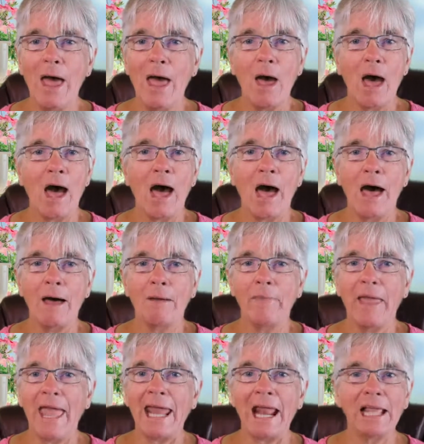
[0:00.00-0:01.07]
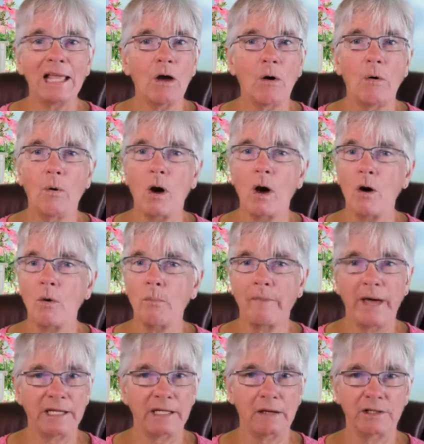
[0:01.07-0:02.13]
And I go, oh
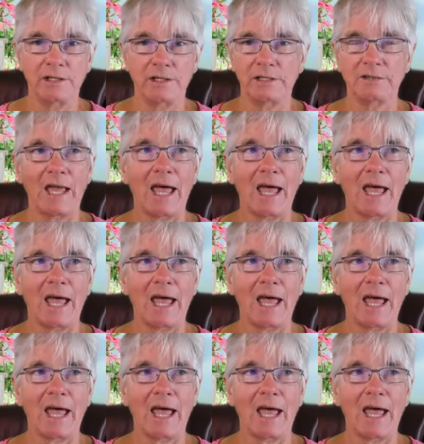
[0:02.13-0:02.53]
my goodness,